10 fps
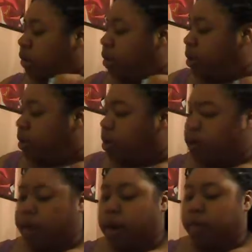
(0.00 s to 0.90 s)
So I'm
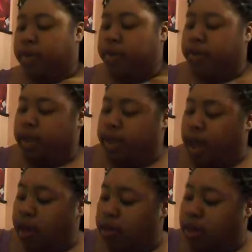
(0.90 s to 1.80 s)
probably gonna read
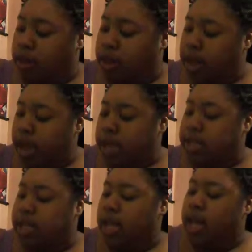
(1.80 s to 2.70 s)
that one last.
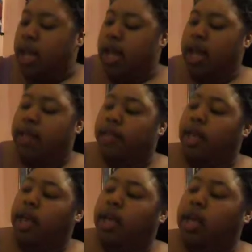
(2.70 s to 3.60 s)
And
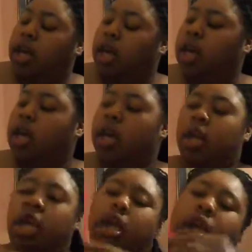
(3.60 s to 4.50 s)
like,
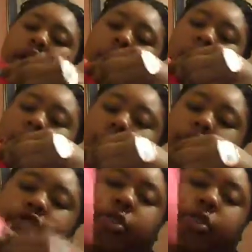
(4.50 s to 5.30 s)
here's your